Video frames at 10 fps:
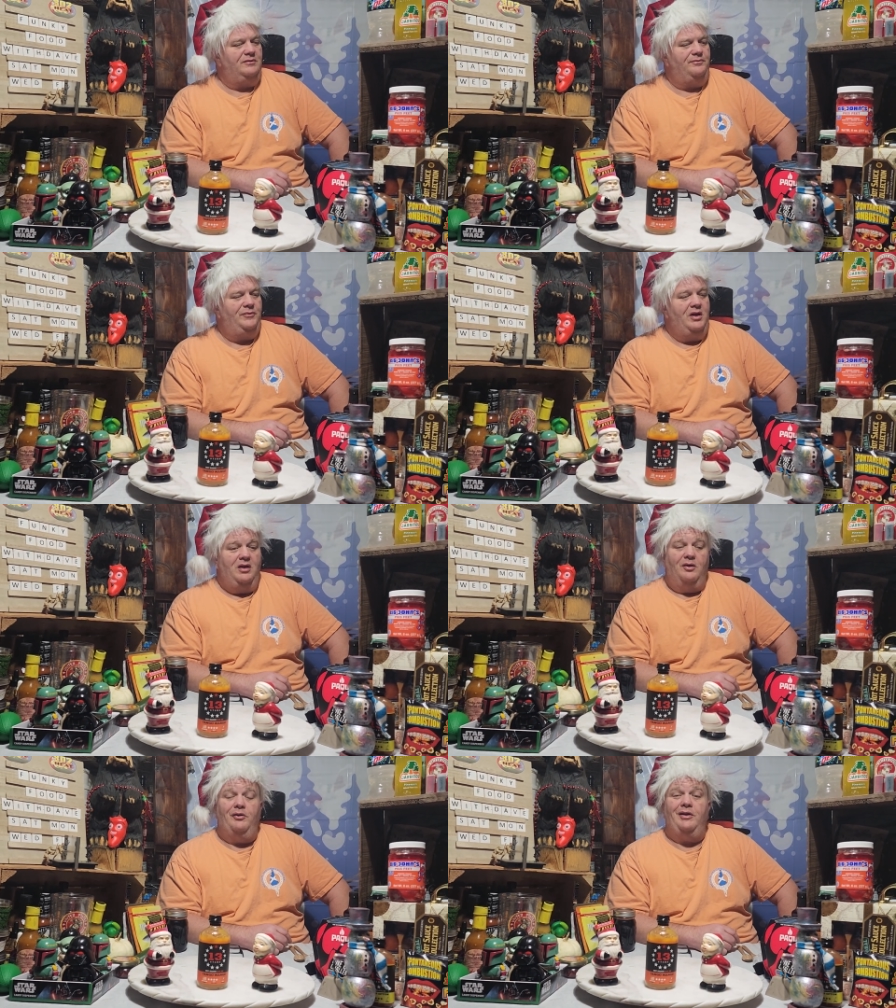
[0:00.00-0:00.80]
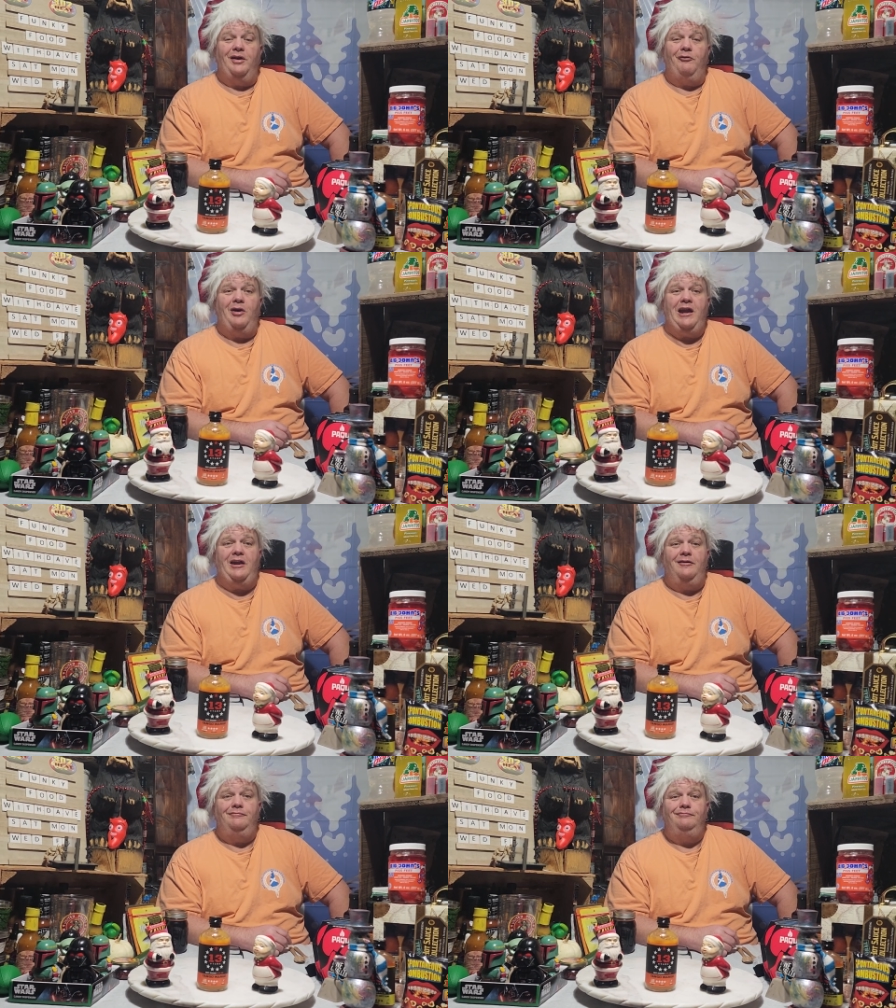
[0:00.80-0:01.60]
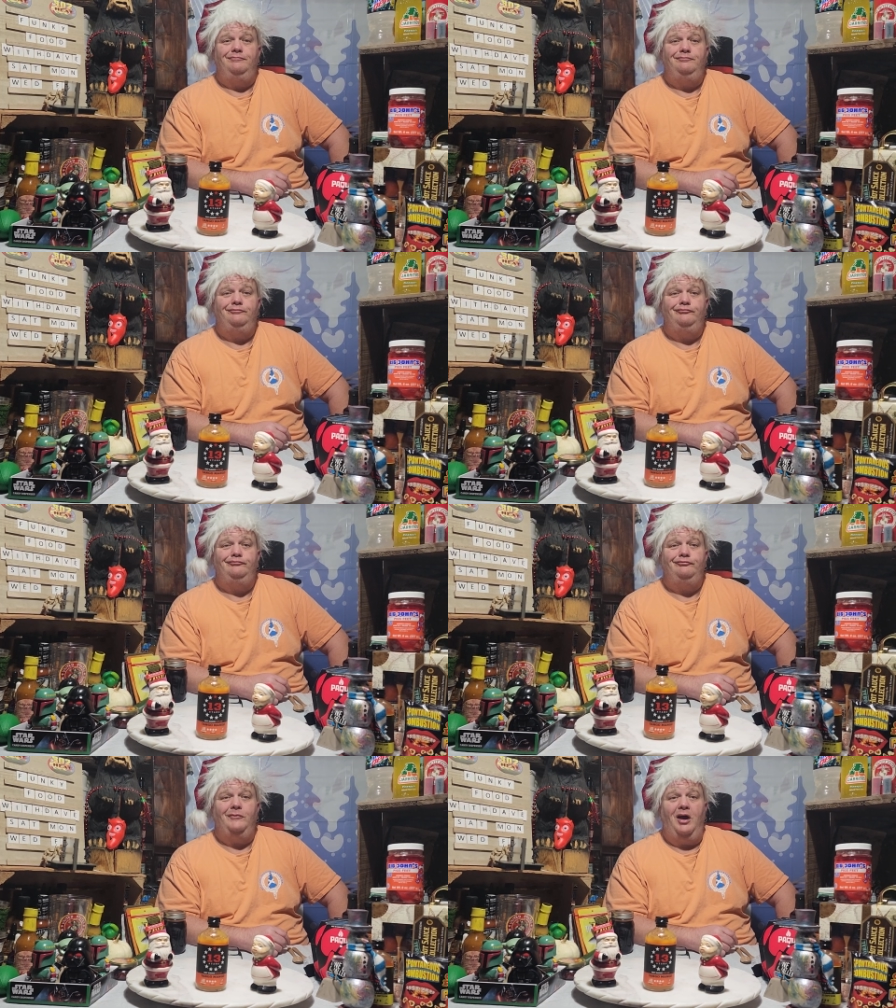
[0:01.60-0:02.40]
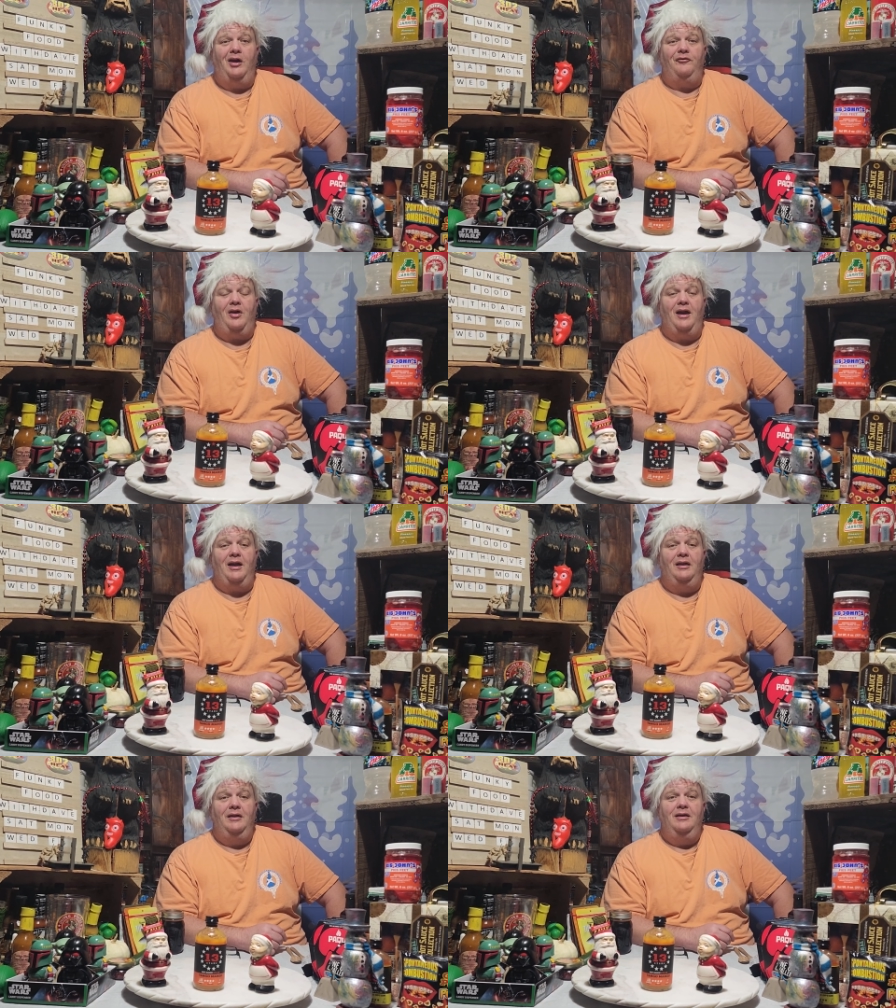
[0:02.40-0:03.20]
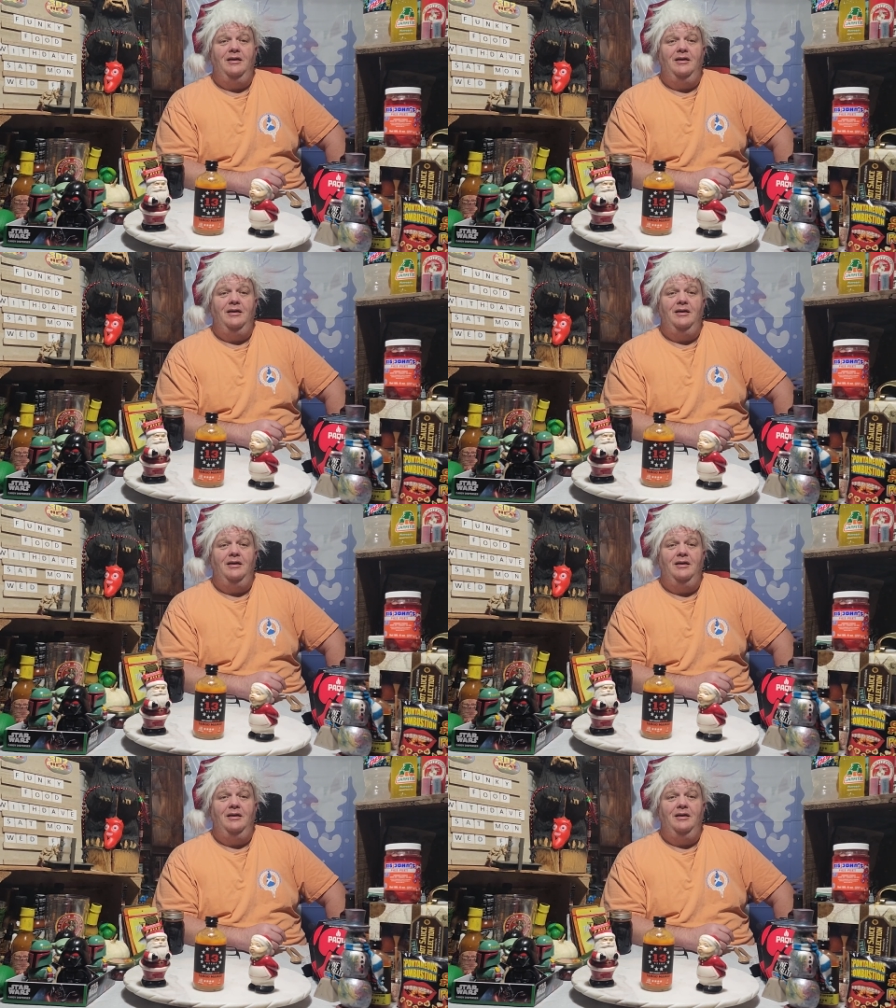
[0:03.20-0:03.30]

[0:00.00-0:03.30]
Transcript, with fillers: And we're getting rain on Friday.